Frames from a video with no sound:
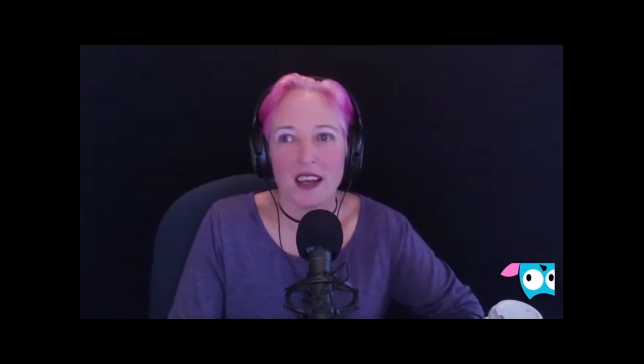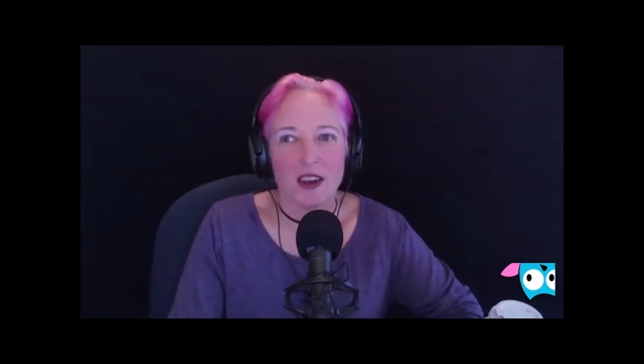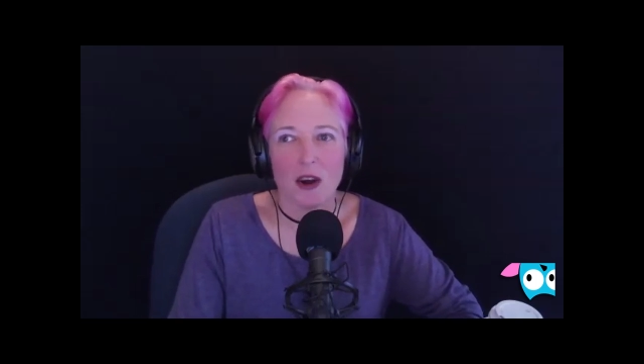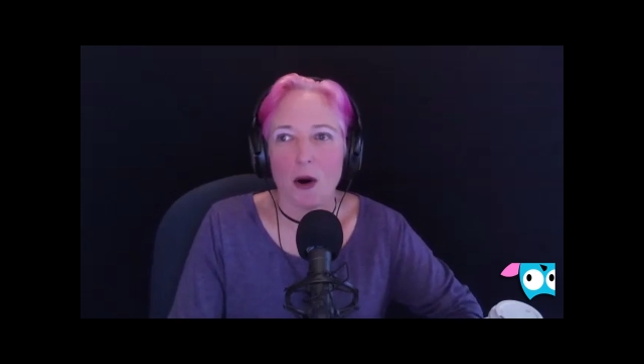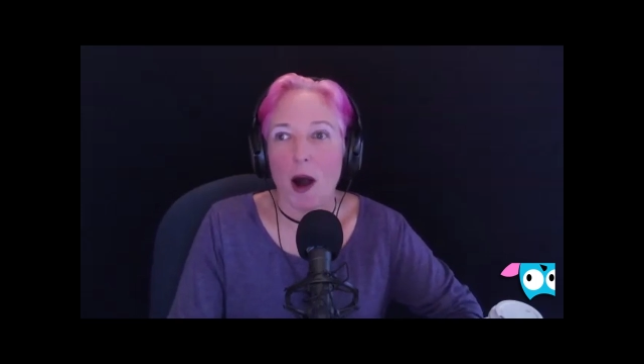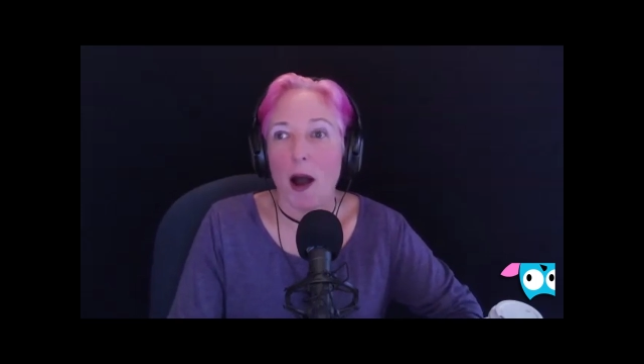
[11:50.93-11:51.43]
you
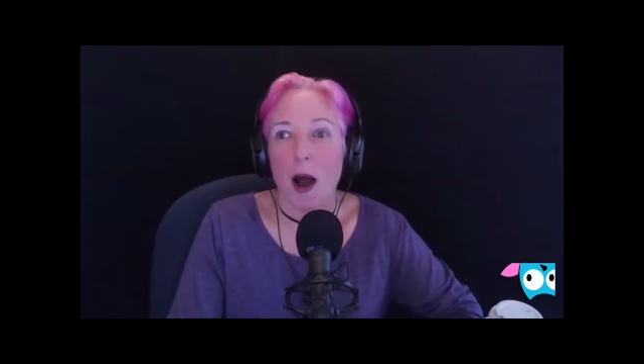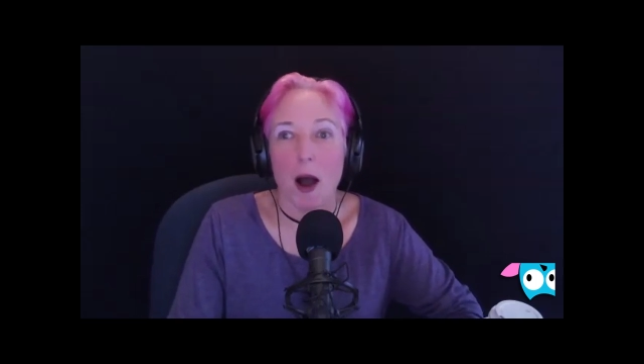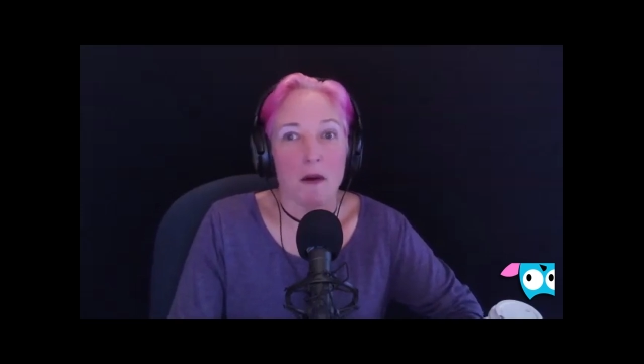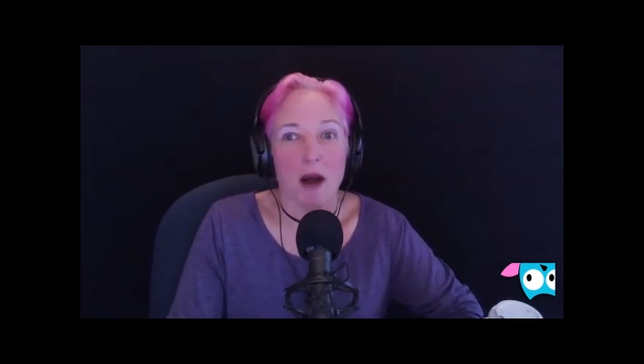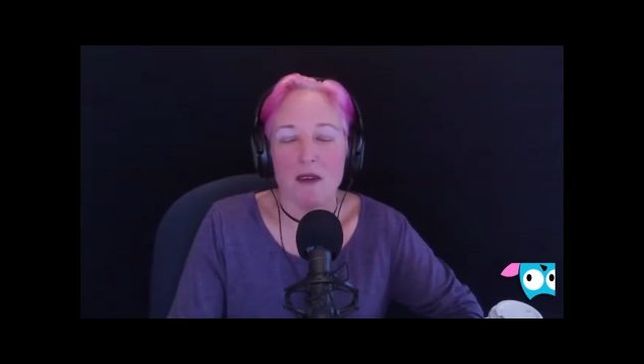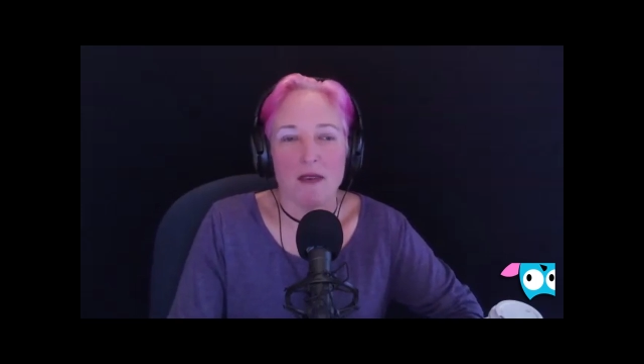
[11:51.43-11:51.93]
know,
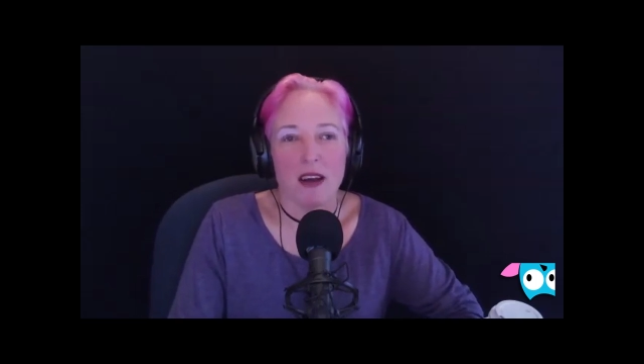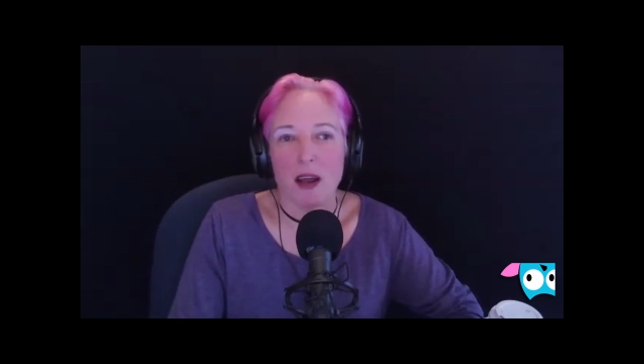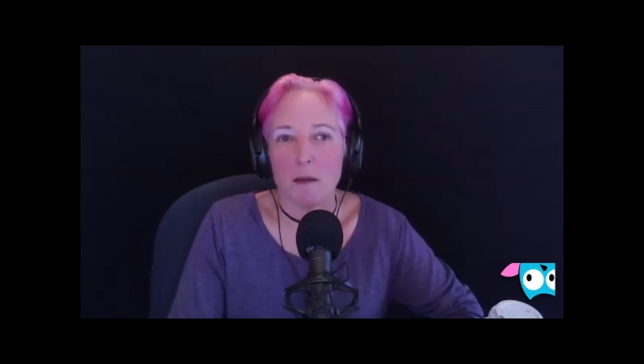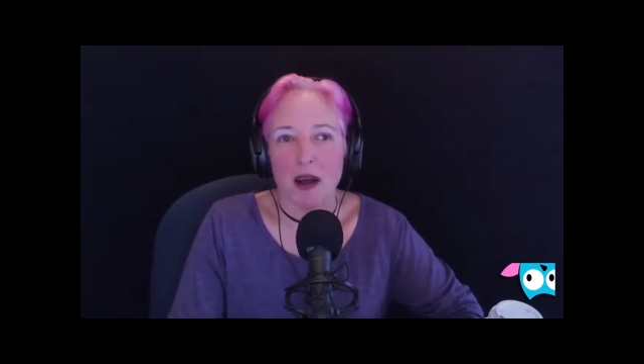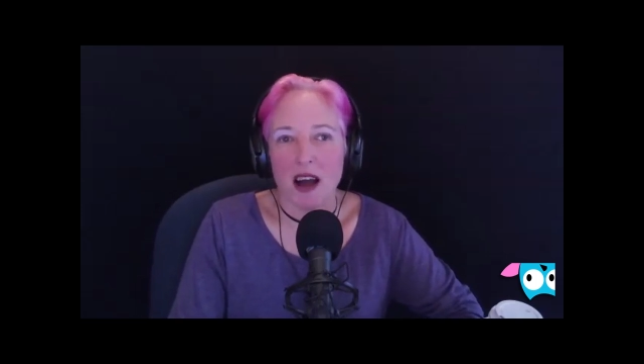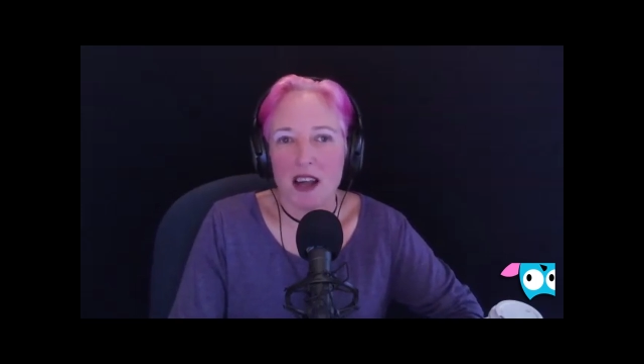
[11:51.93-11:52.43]
I, I found
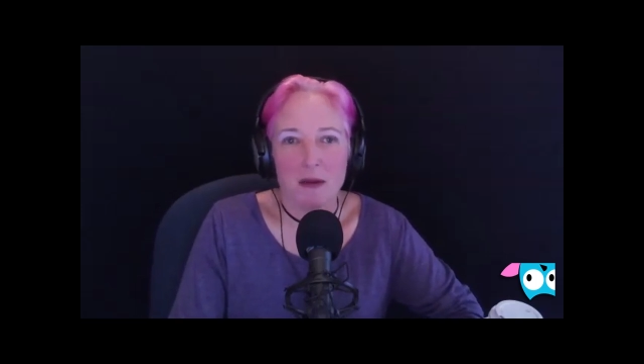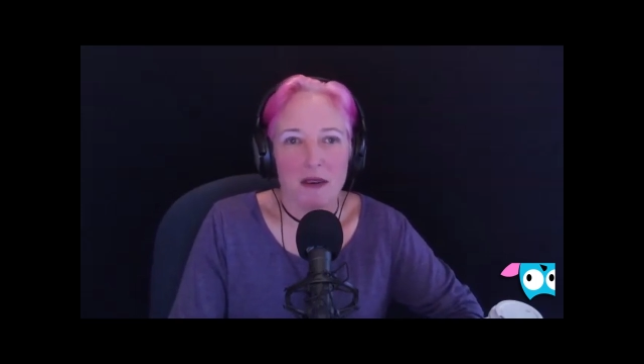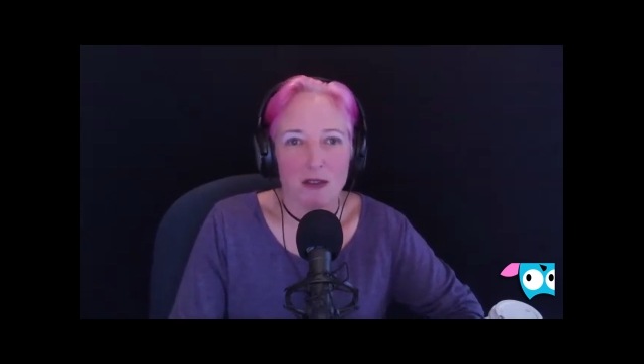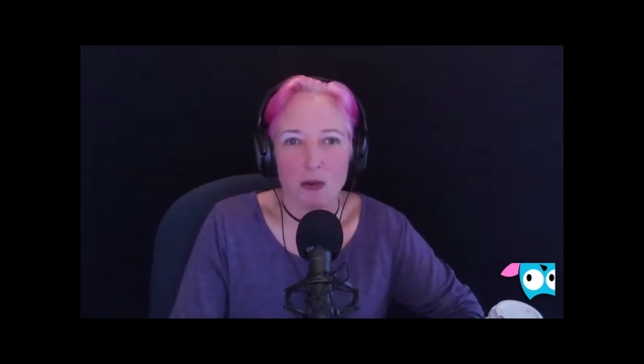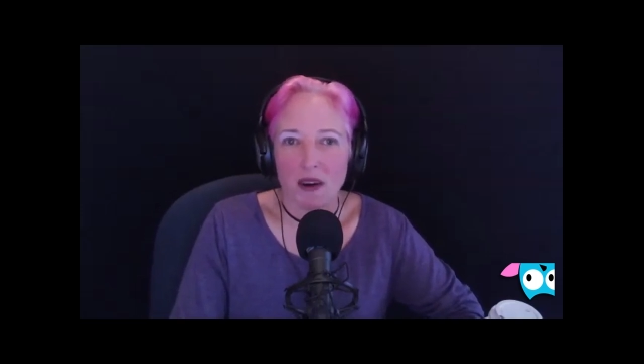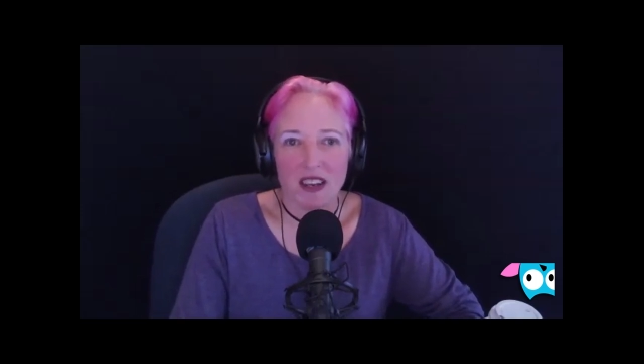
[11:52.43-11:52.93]
out my
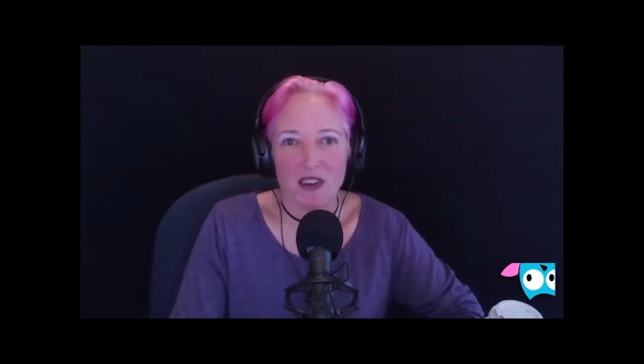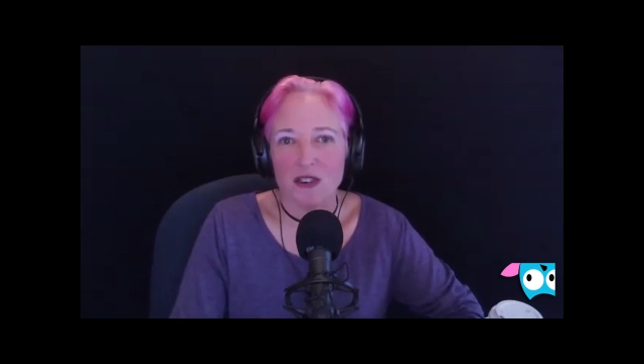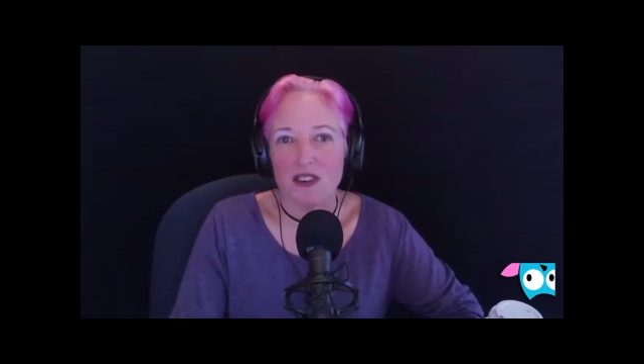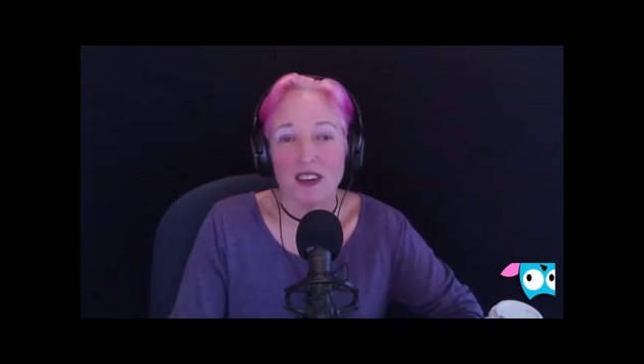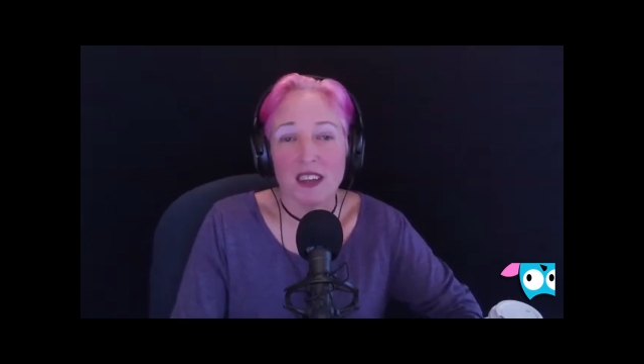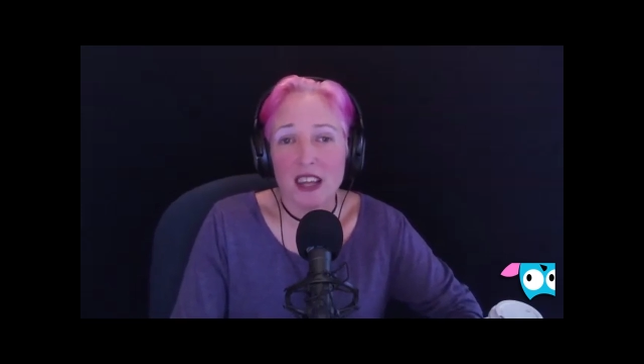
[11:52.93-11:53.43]
husband of twenty
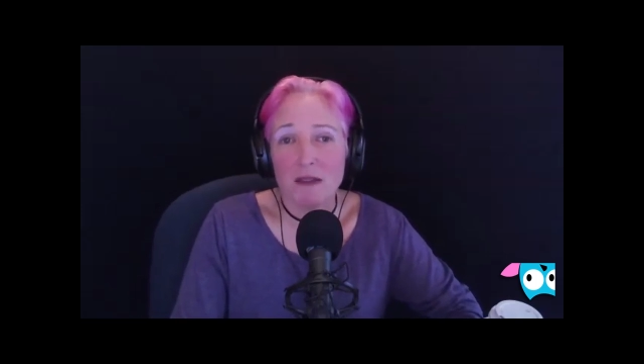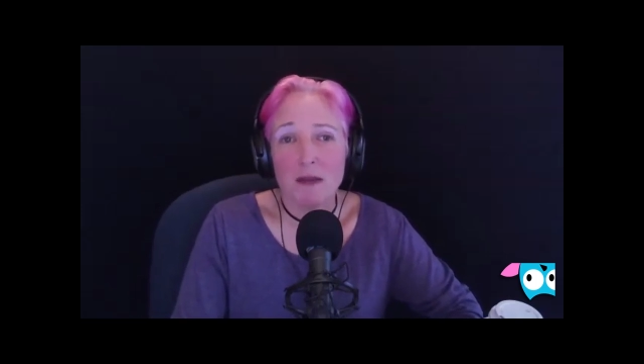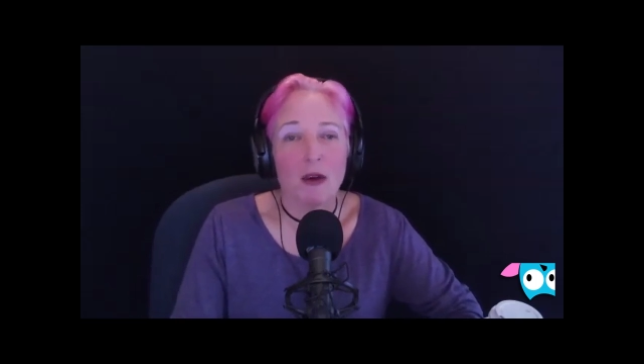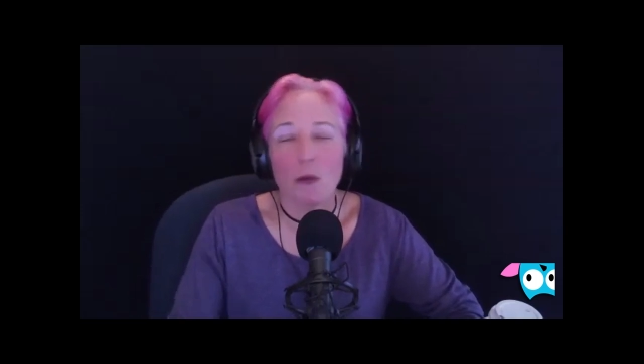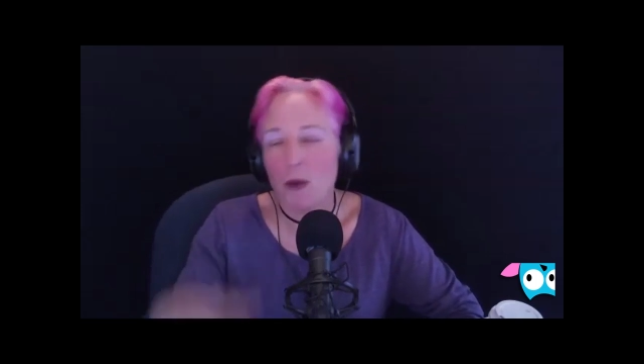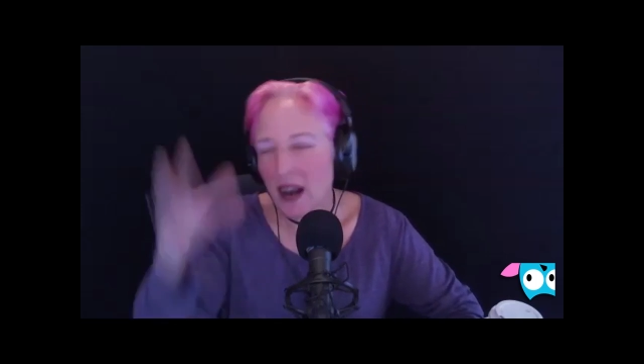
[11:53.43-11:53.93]
years has leave
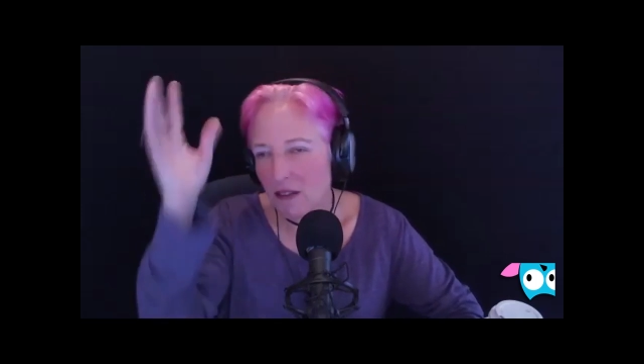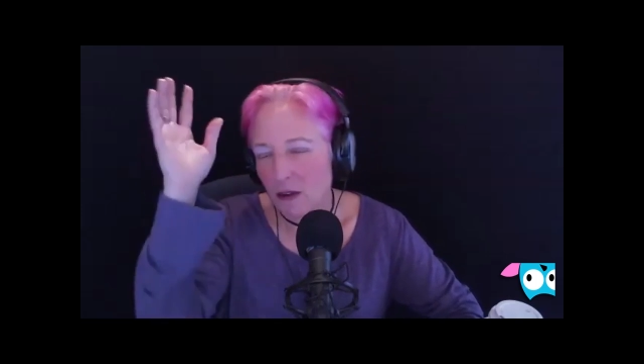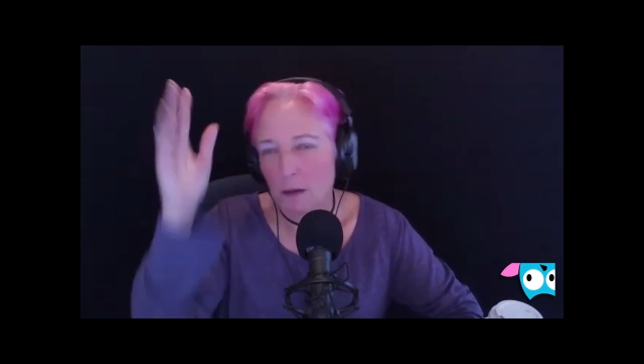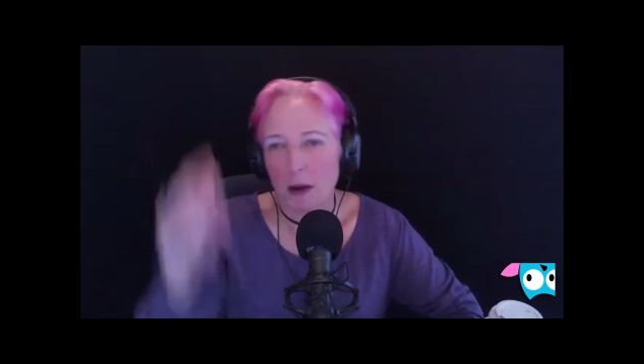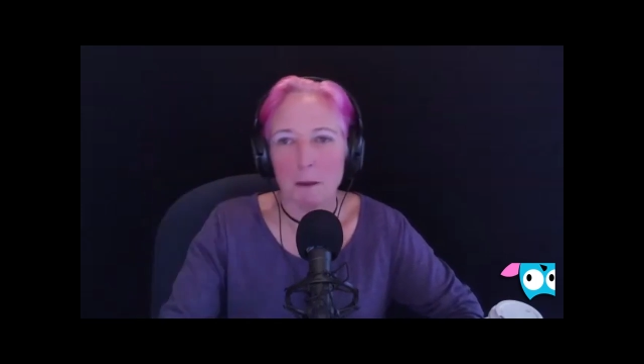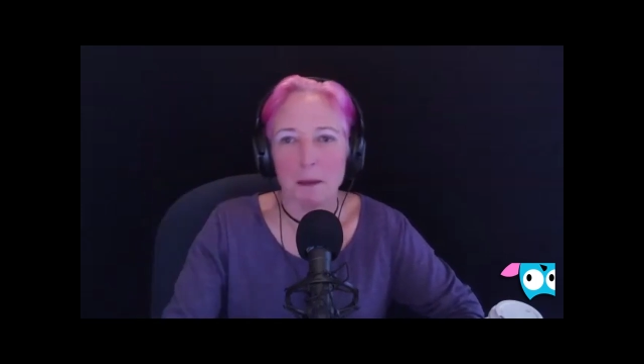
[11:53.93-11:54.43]
me, or
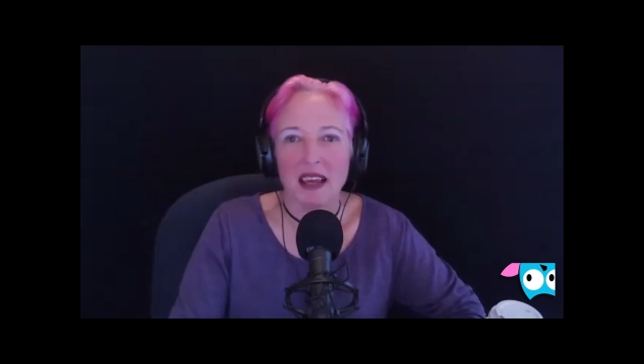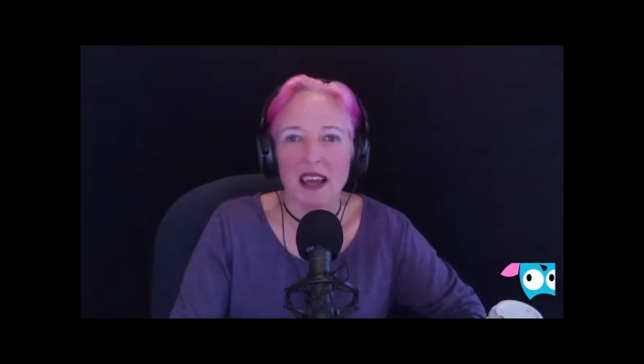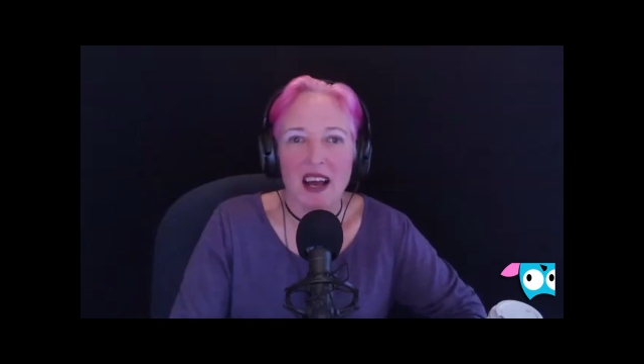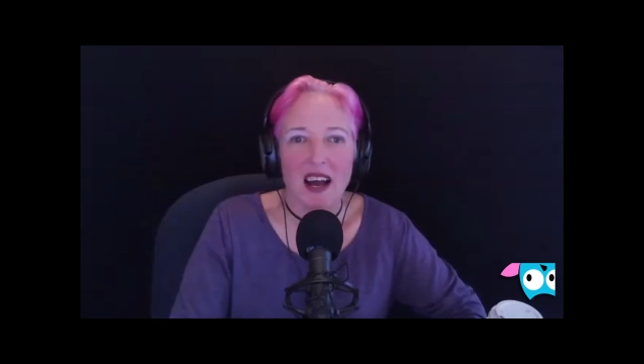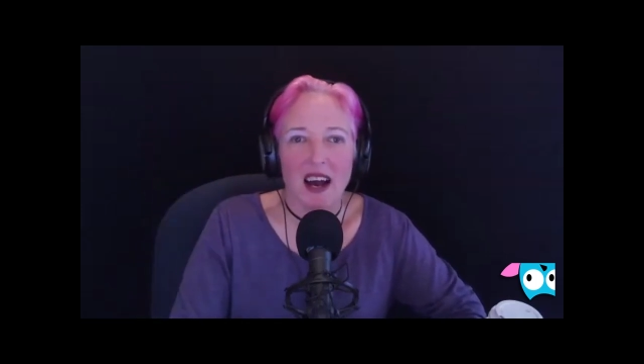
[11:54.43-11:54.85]
whatever it might be.